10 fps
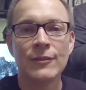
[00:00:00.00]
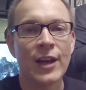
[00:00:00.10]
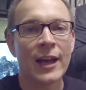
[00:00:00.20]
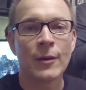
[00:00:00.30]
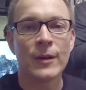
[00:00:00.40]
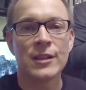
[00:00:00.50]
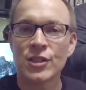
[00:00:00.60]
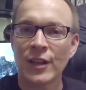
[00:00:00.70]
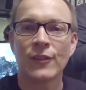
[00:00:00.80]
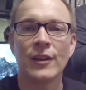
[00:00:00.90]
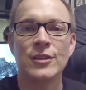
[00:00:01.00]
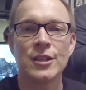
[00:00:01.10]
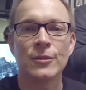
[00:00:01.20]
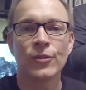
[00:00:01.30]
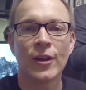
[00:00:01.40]
diarrhea shits
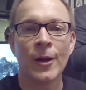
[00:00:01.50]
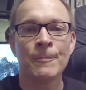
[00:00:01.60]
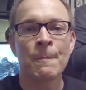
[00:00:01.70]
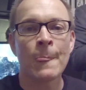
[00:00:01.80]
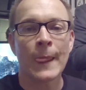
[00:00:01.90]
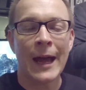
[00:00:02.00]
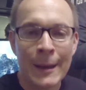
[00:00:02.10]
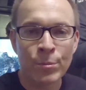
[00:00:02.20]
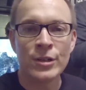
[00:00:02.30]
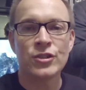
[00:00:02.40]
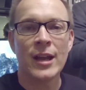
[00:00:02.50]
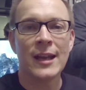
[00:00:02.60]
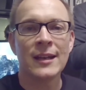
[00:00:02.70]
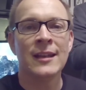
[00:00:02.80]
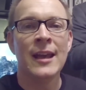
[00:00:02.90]
into. So I
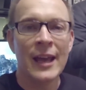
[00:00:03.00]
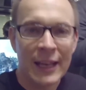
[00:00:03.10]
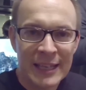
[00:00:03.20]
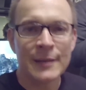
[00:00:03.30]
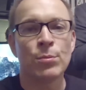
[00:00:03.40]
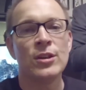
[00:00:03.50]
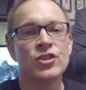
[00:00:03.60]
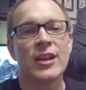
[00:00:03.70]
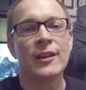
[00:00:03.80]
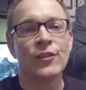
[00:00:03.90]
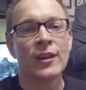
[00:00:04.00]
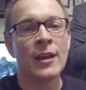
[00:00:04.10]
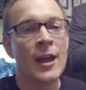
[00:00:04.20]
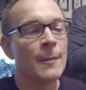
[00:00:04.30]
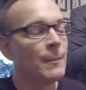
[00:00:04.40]
appreciate it. He appreciates
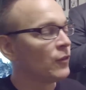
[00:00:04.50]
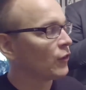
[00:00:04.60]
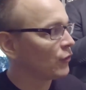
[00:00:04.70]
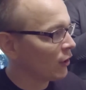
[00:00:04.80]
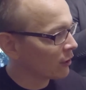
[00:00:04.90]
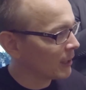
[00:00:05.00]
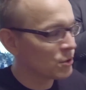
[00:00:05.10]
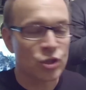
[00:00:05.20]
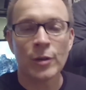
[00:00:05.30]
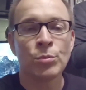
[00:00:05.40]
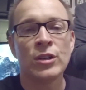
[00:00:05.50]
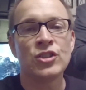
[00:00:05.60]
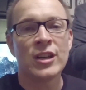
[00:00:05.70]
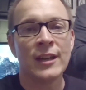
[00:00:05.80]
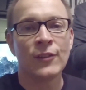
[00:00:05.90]
it. Mrs. Sark, I'm sure,
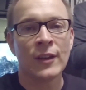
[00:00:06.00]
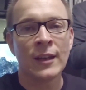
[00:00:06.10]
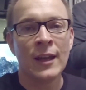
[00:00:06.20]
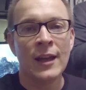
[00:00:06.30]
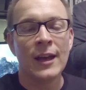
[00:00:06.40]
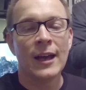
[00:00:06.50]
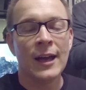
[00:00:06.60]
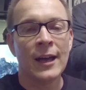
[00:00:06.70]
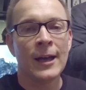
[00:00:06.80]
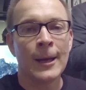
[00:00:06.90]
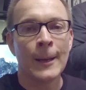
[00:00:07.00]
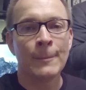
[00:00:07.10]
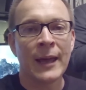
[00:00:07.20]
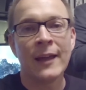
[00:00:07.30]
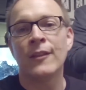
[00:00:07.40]
appreciates it.
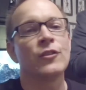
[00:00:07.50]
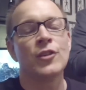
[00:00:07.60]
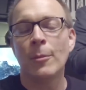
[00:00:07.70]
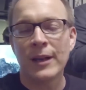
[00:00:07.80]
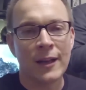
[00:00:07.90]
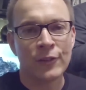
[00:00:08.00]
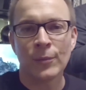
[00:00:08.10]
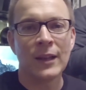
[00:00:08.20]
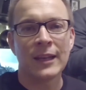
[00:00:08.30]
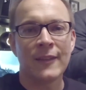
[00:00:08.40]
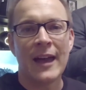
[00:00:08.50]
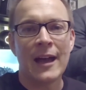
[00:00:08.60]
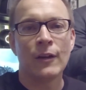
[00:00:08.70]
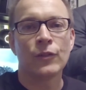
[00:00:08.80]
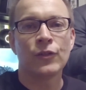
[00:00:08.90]
And there's nobody else really in the
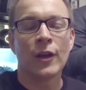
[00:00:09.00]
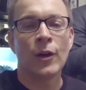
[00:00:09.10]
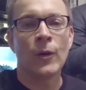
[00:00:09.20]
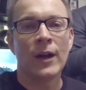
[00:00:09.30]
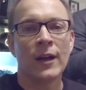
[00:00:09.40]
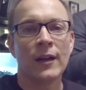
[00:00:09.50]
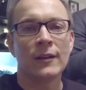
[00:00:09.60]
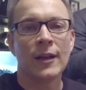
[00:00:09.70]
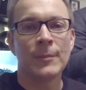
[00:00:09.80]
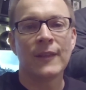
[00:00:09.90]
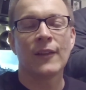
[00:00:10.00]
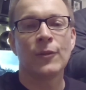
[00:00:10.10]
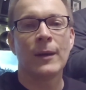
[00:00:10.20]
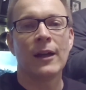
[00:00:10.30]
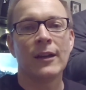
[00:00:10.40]
house. So, I mean, that's
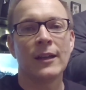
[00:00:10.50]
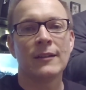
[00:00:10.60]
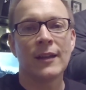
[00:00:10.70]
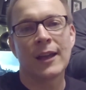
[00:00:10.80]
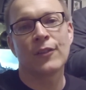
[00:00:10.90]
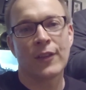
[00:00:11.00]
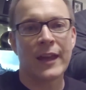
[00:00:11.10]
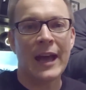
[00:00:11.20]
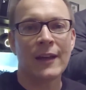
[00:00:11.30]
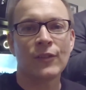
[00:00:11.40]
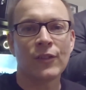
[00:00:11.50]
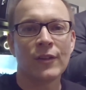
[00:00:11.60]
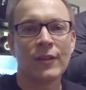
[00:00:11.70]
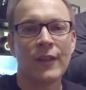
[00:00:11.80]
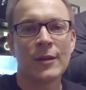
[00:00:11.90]
about it. I guess the cats,
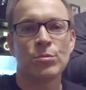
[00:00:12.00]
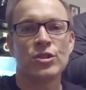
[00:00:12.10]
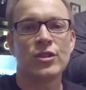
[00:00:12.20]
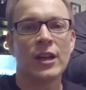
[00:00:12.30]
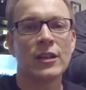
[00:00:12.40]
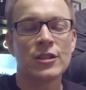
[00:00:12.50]
they appreciate it